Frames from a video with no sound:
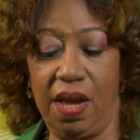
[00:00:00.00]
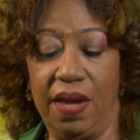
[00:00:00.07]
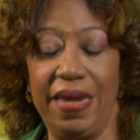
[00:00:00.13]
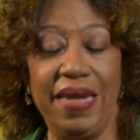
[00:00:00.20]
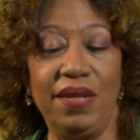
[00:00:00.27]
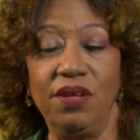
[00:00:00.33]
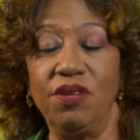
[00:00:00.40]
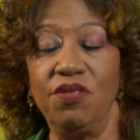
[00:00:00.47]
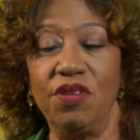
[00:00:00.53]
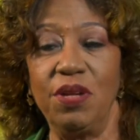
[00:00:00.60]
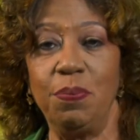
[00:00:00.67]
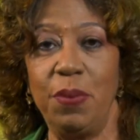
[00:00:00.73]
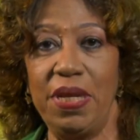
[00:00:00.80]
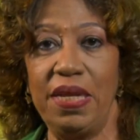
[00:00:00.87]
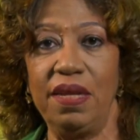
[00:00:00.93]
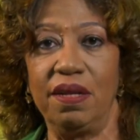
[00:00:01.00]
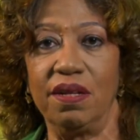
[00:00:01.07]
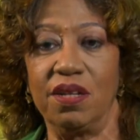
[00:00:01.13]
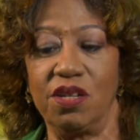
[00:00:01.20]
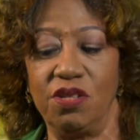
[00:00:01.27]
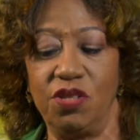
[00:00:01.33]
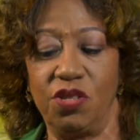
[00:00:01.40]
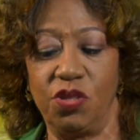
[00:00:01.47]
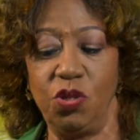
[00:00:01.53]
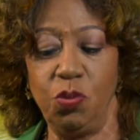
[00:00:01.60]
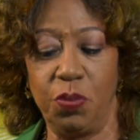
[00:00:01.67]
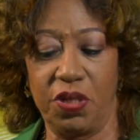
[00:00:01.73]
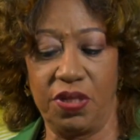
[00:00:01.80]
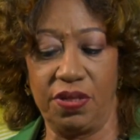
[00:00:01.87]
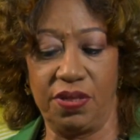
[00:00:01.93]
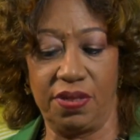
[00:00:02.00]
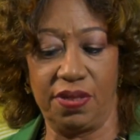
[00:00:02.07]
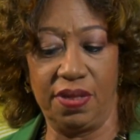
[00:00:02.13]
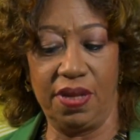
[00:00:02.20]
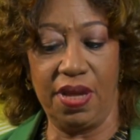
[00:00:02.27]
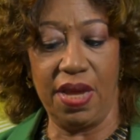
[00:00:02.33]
800 million consumers